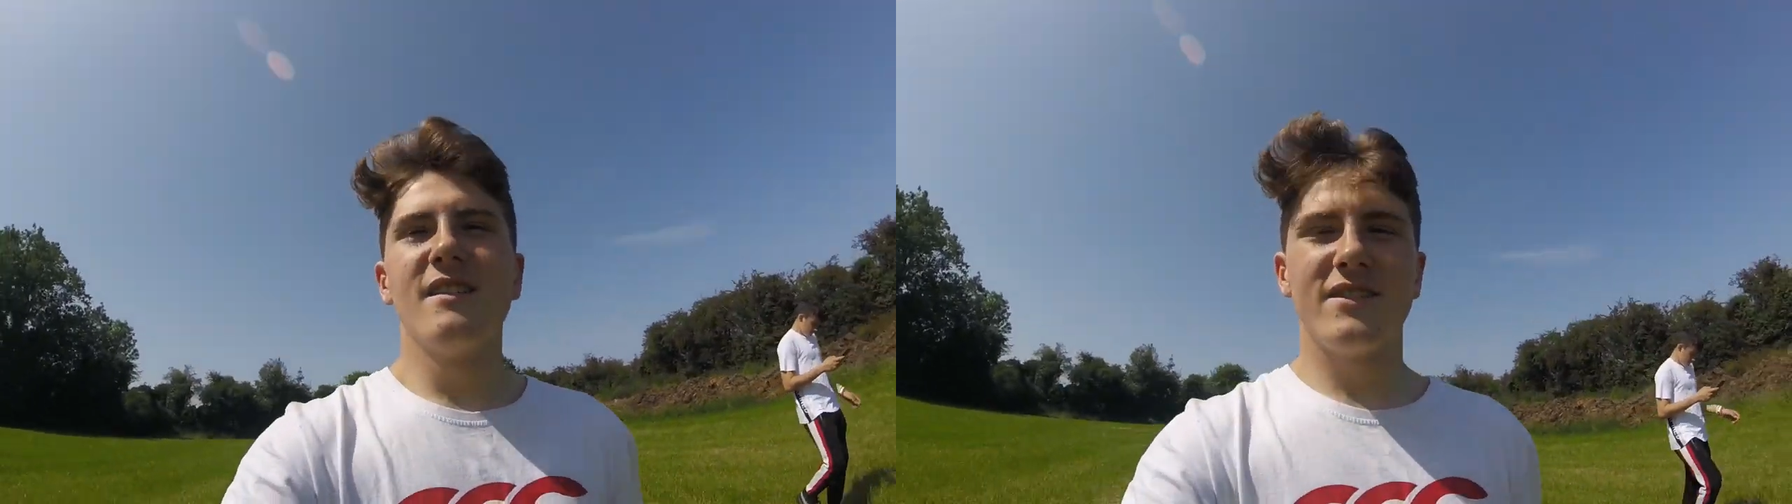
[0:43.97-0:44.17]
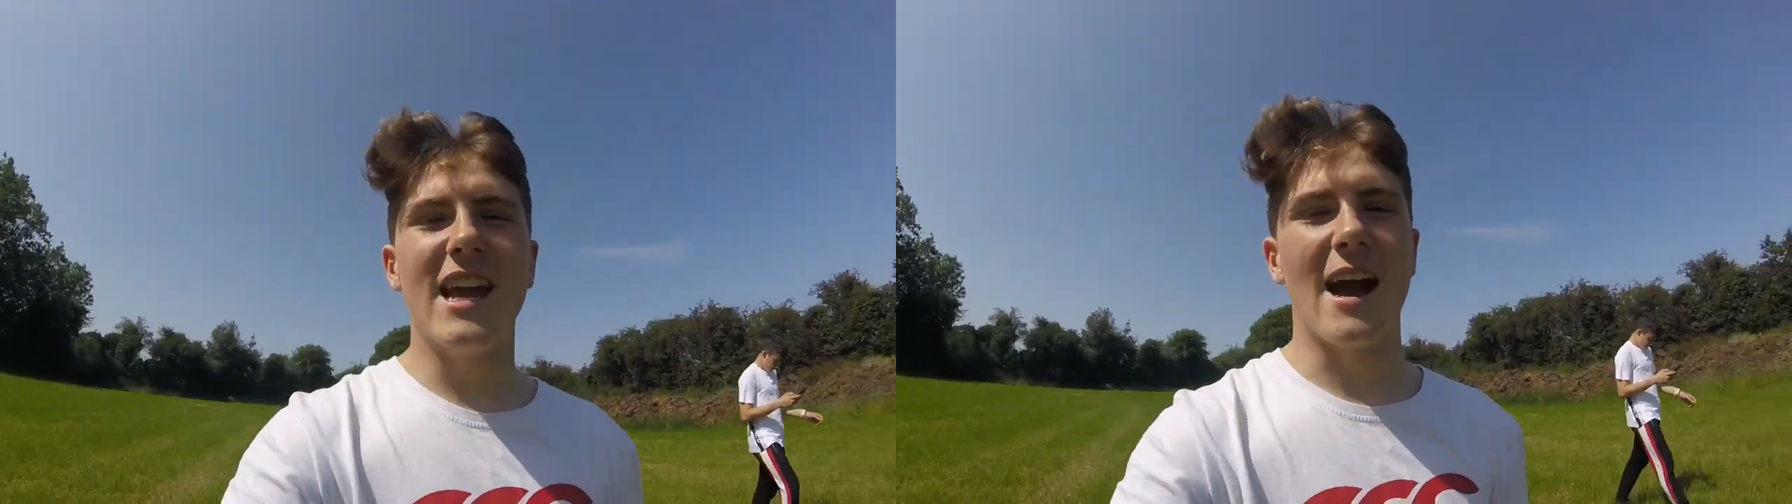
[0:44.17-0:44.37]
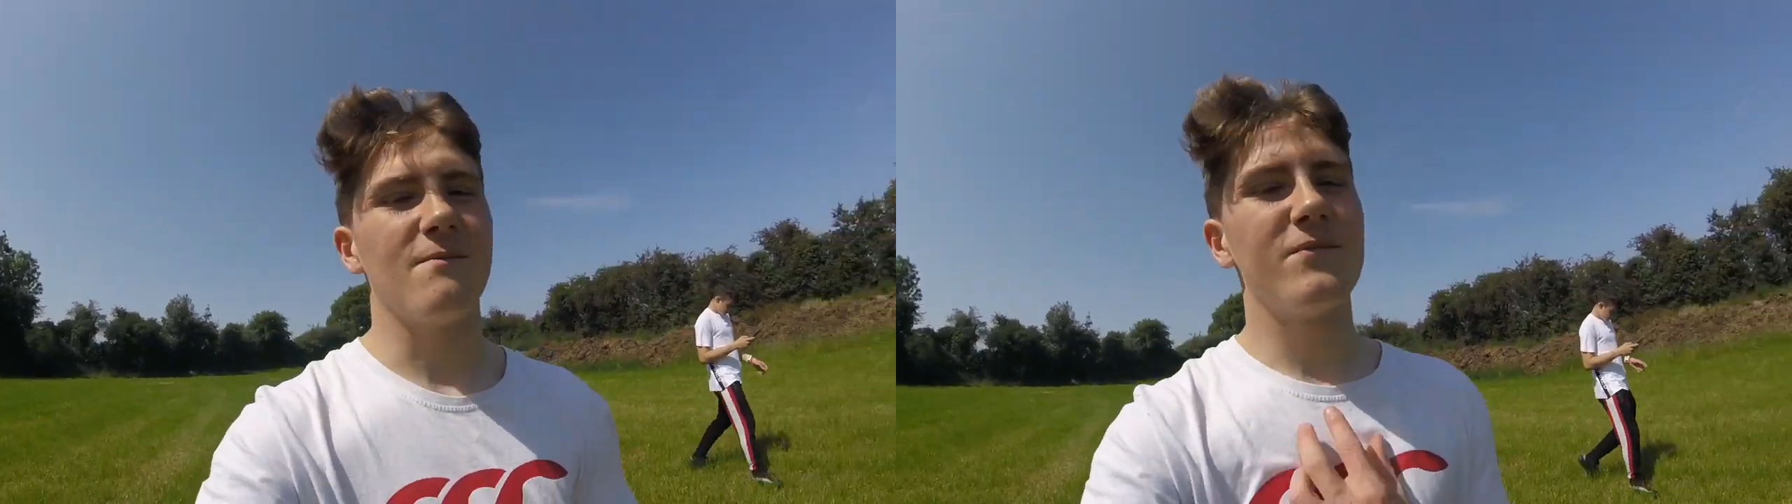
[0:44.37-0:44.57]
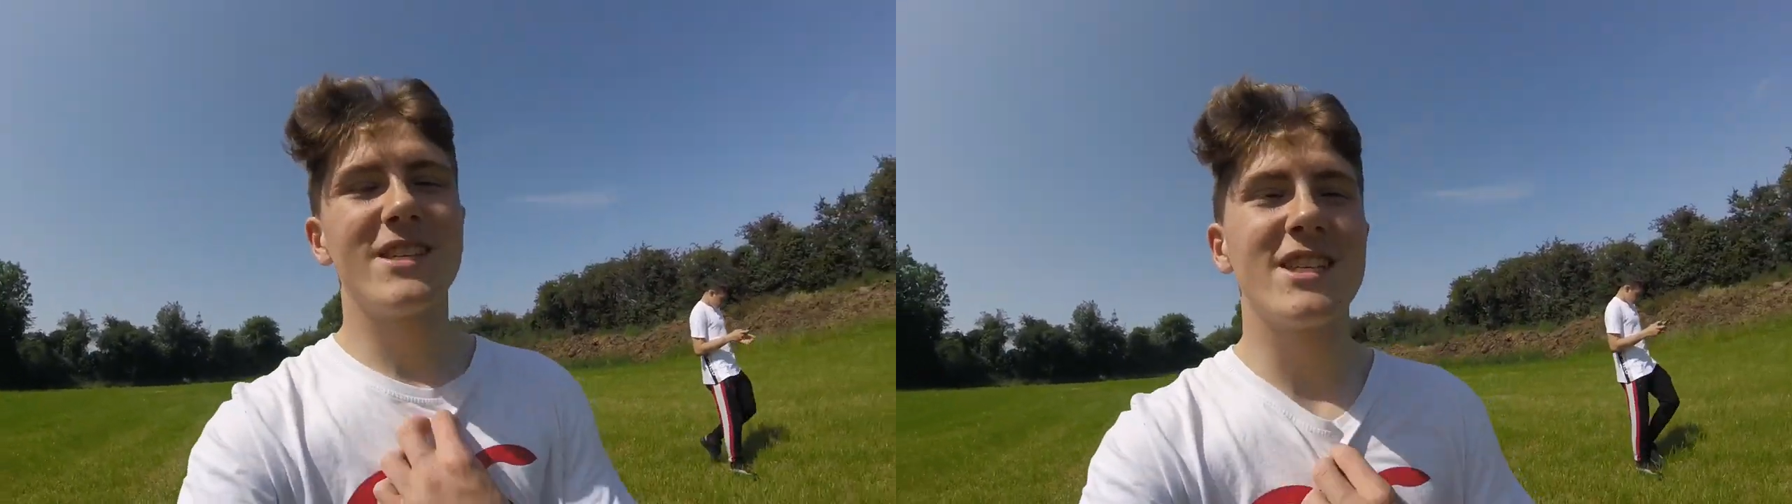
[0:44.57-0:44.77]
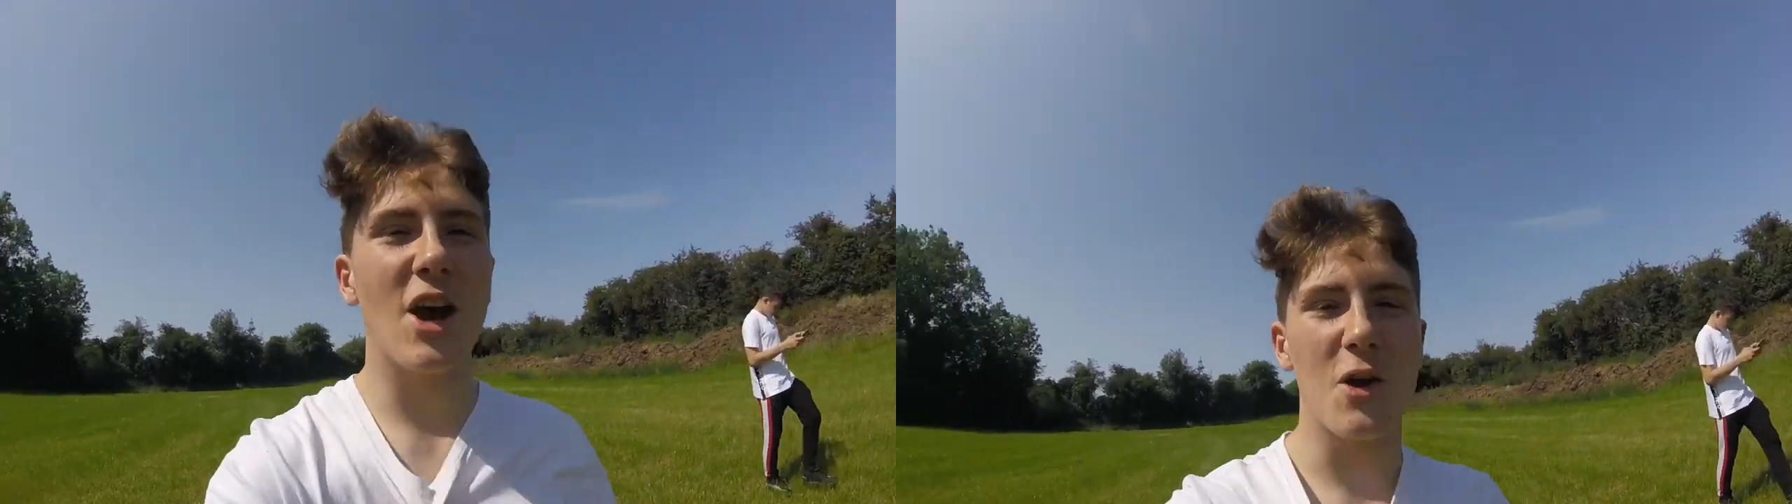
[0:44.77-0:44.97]
Yeah,
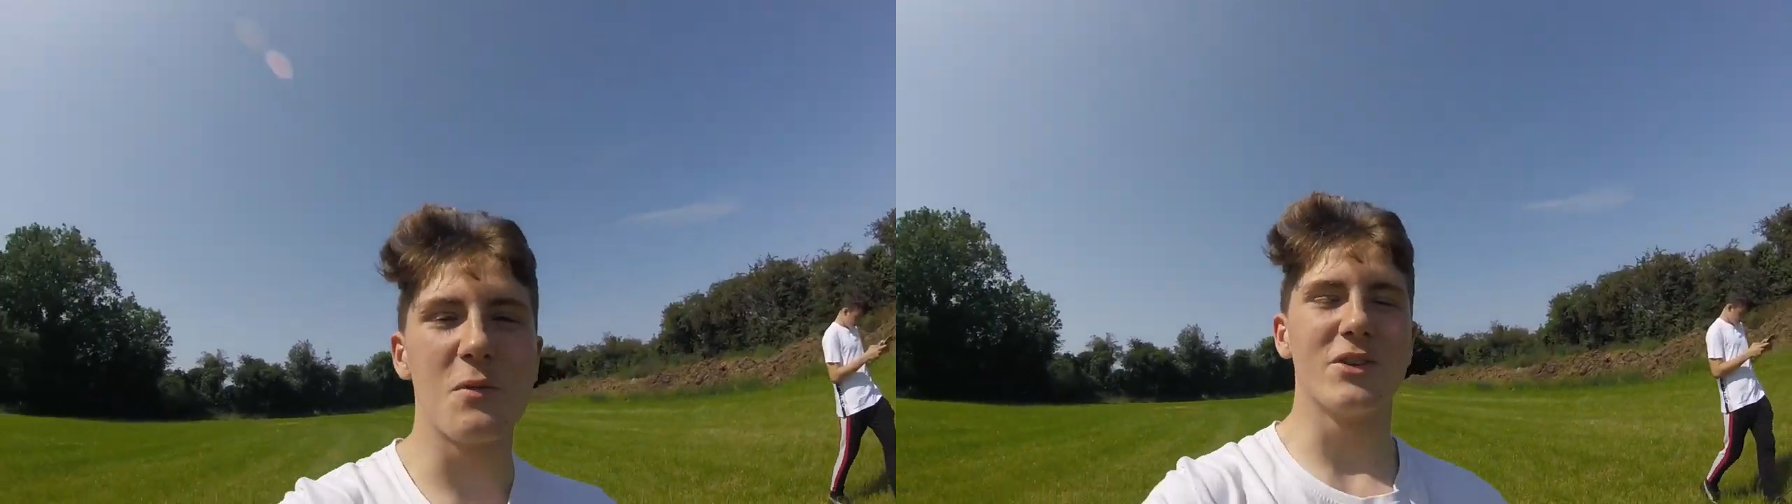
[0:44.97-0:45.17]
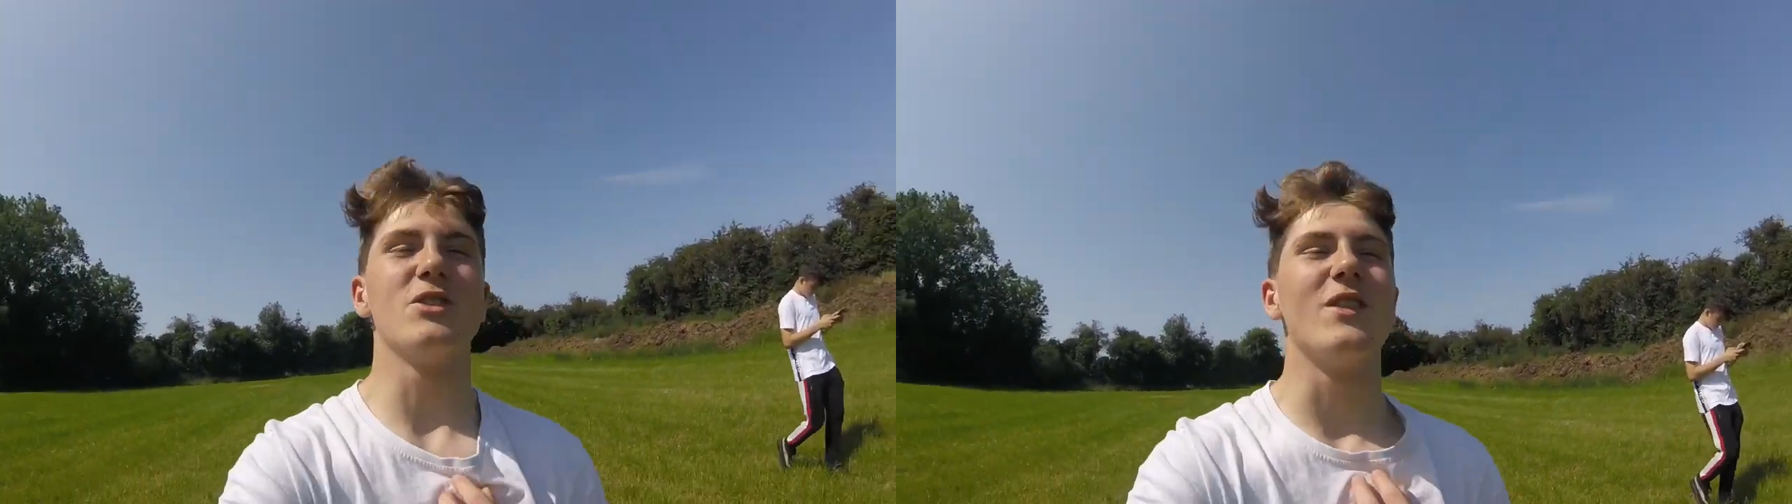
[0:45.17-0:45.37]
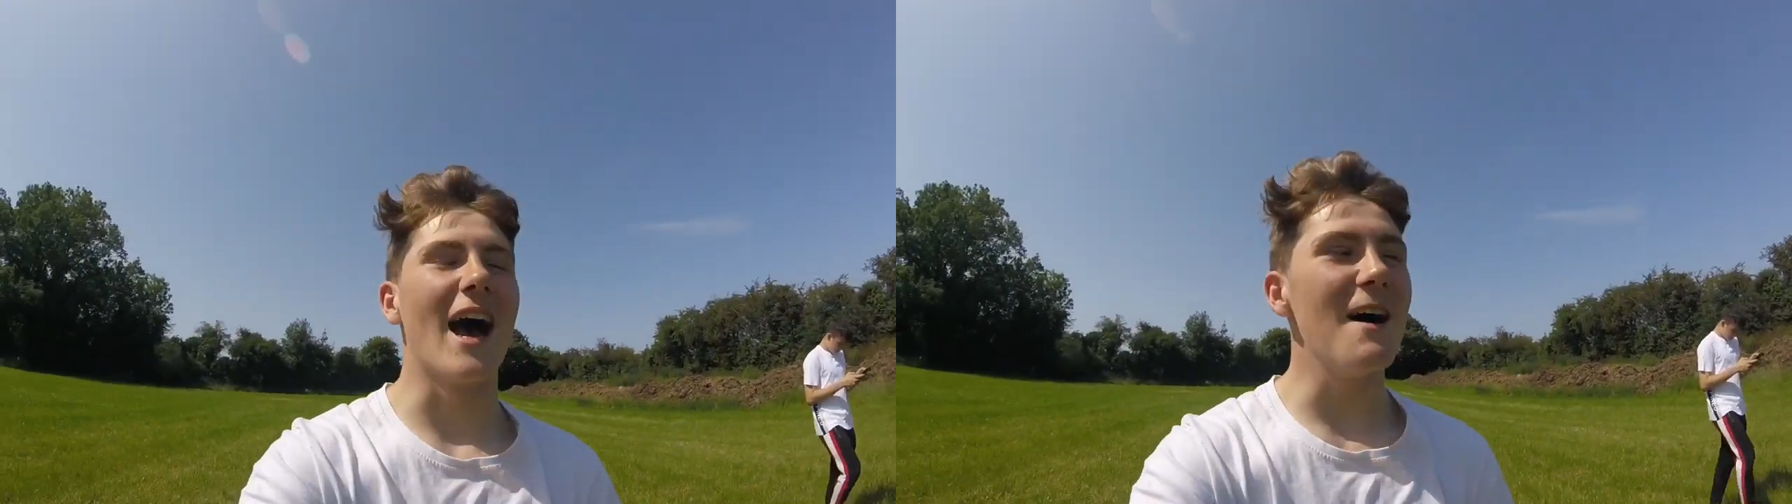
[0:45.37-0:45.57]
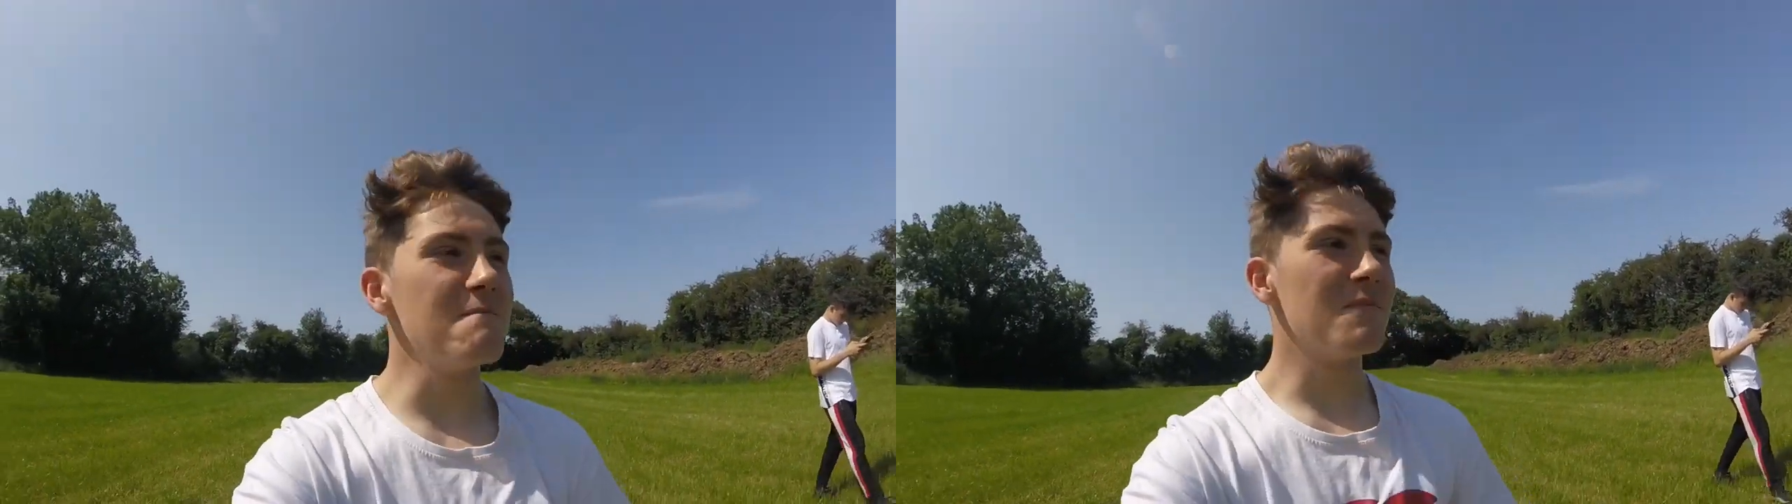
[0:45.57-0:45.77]
so we'll do that.